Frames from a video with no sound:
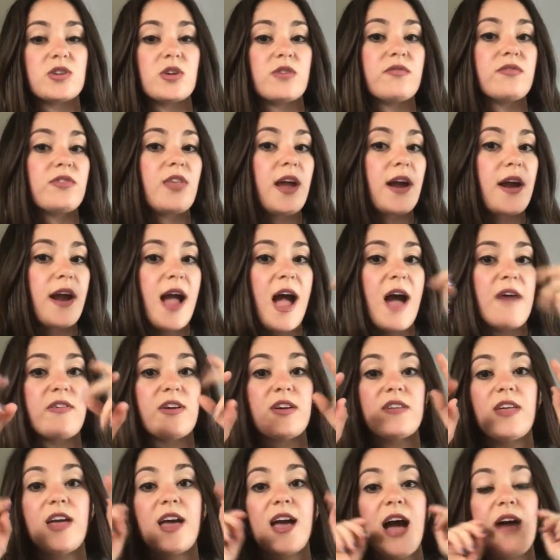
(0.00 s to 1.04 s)
So if
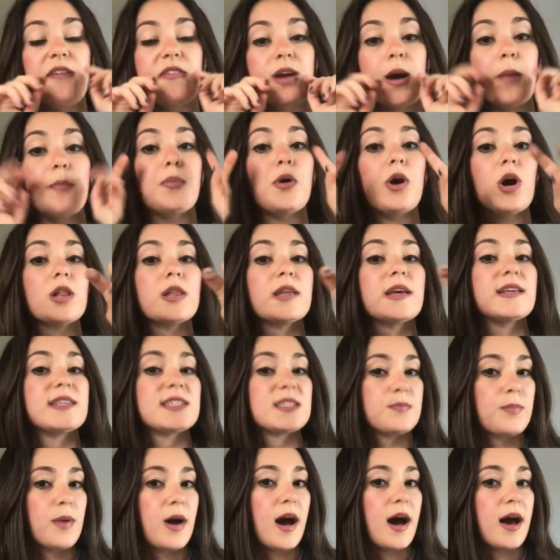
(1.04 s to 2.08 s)
they have like a pulling
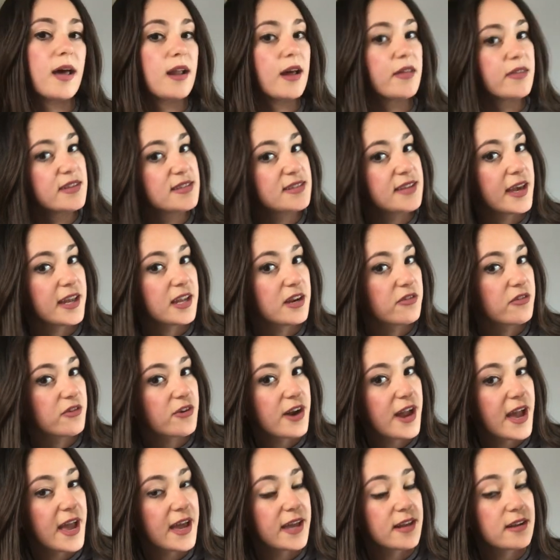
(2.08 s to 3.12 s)
spot on the side of
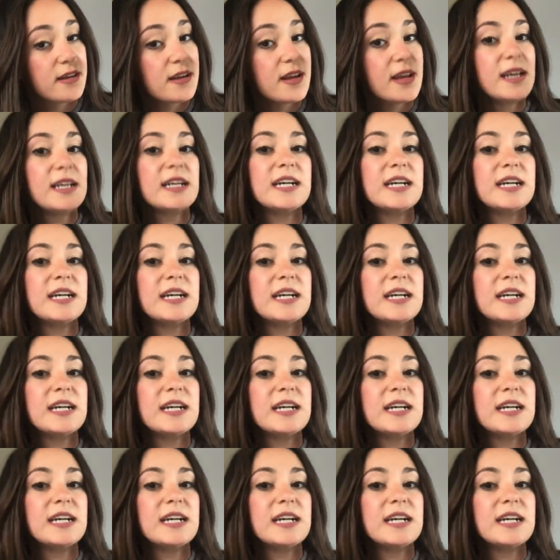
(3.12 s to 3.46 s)
their head,